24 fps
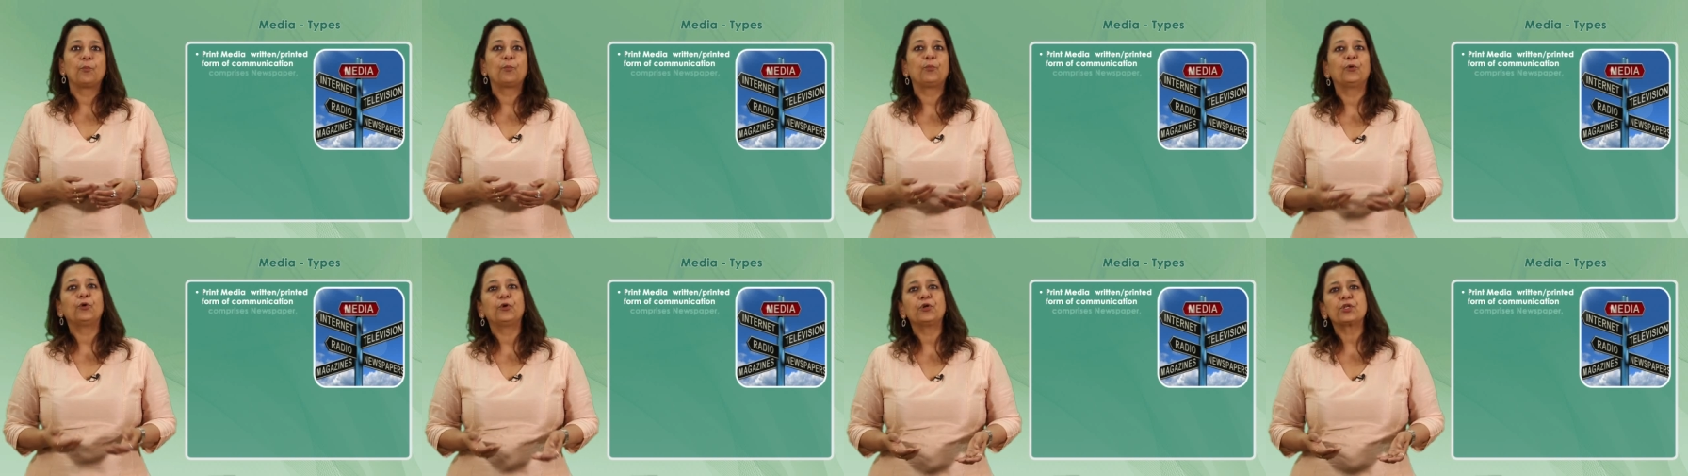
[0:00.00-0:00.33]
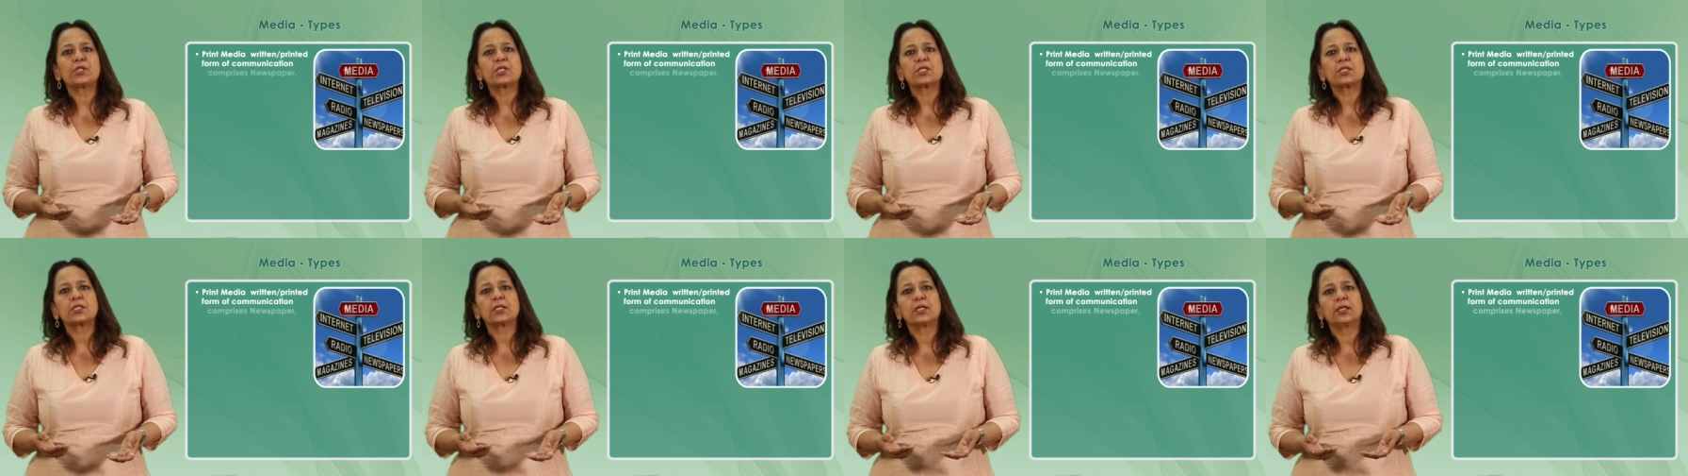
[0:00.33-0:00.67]

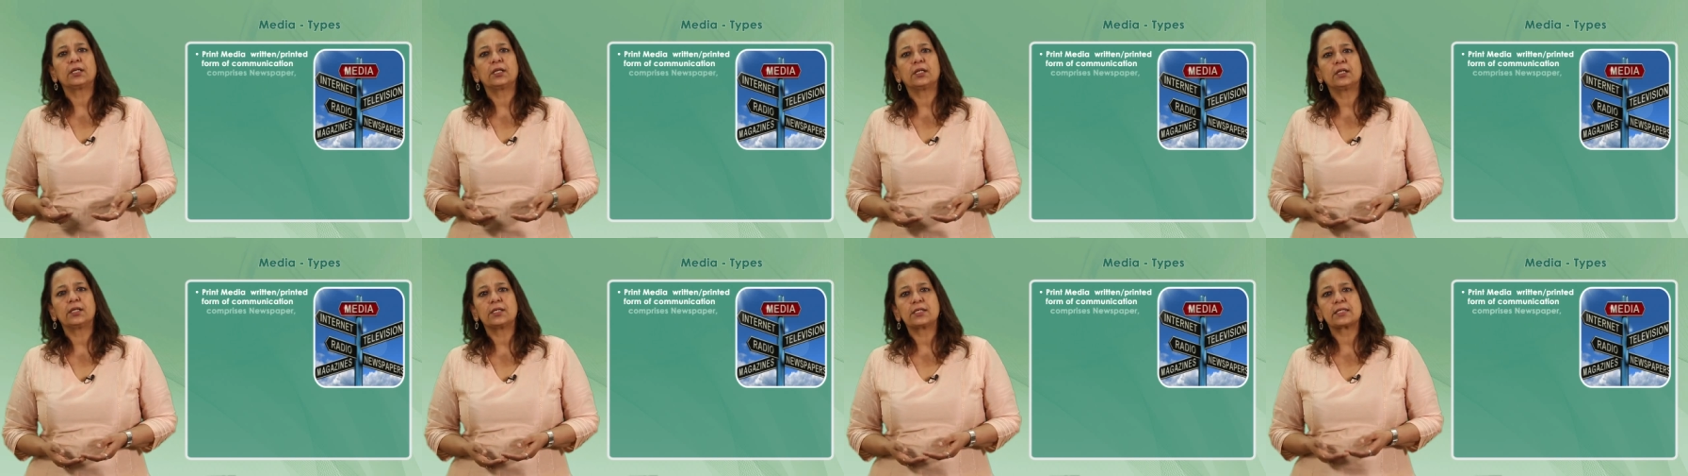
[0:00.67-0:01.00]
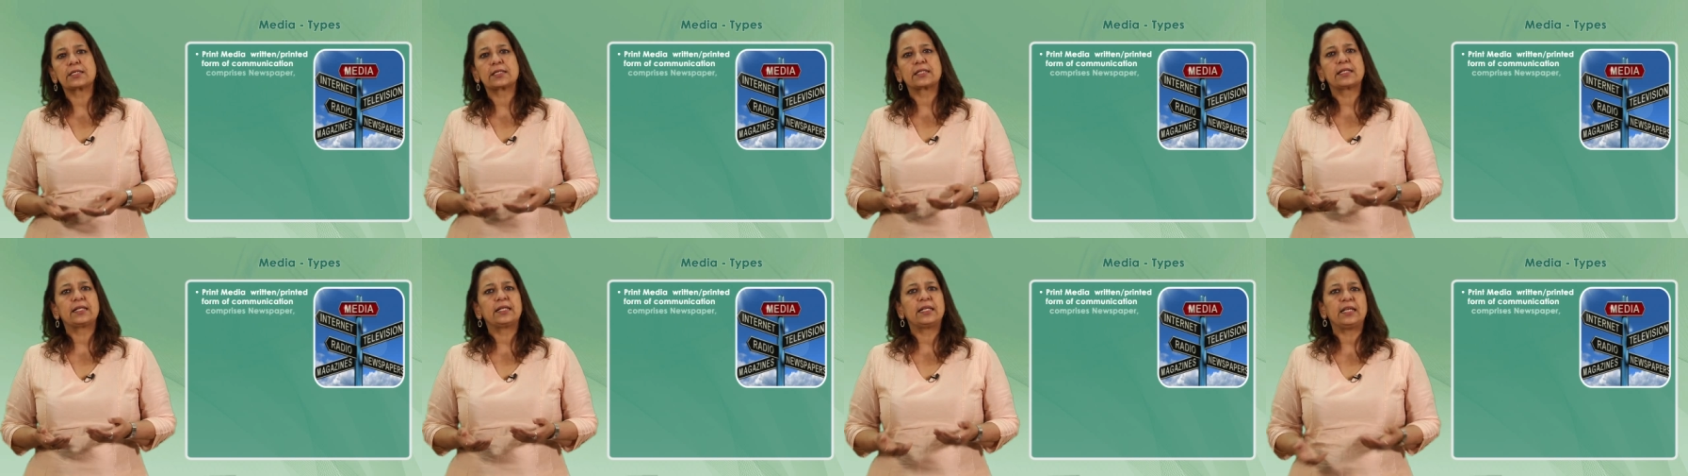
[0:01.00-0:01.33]

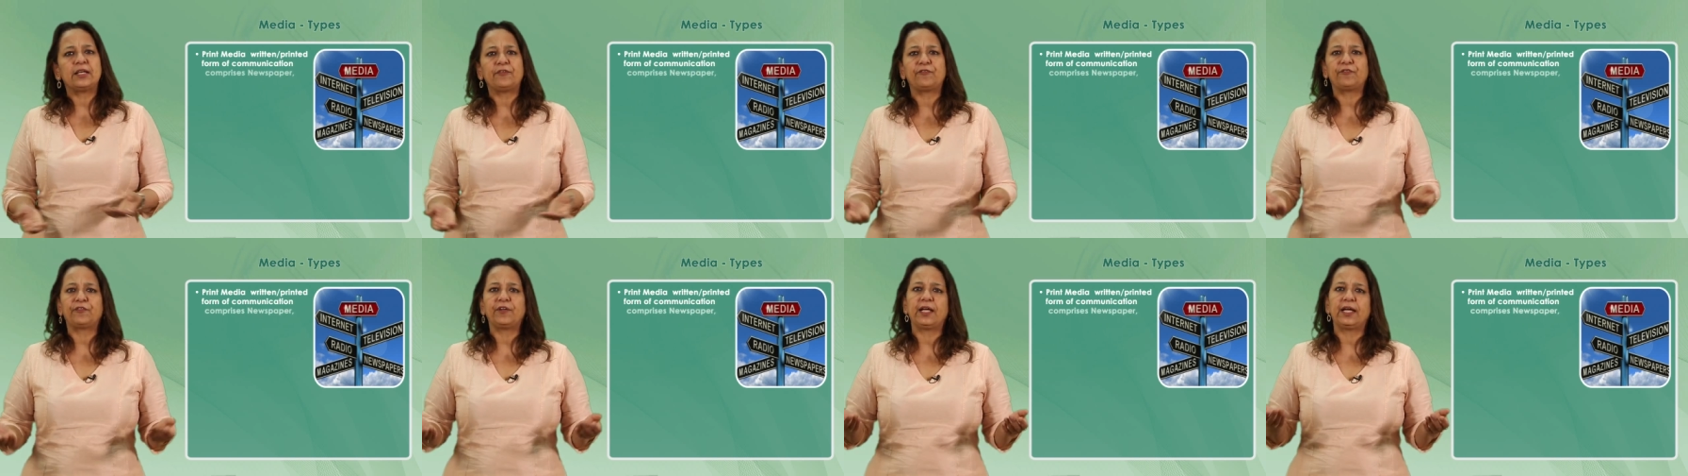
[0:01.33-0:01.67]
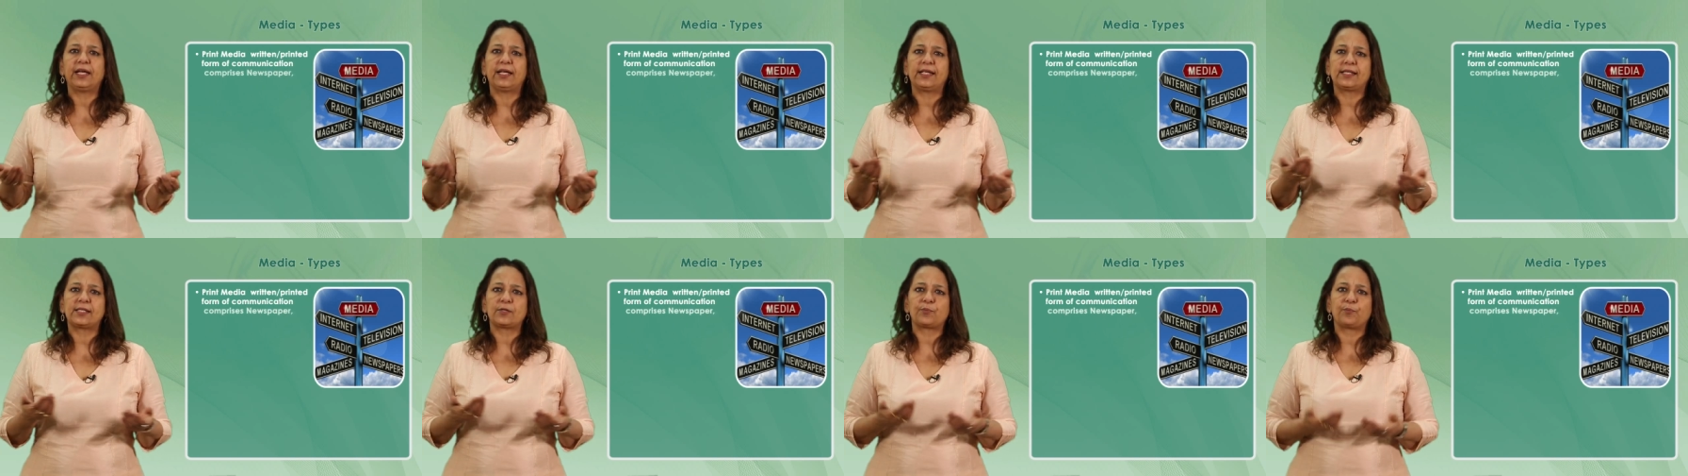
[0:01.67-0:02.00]
posters,
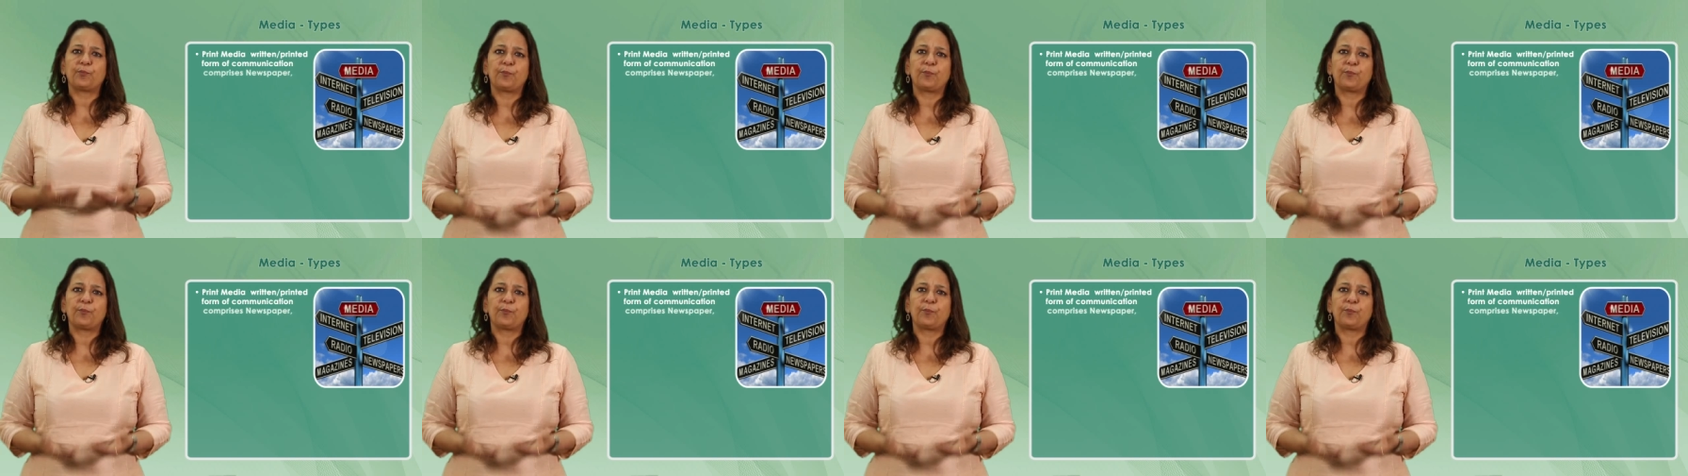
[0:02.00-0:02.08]
leaflets,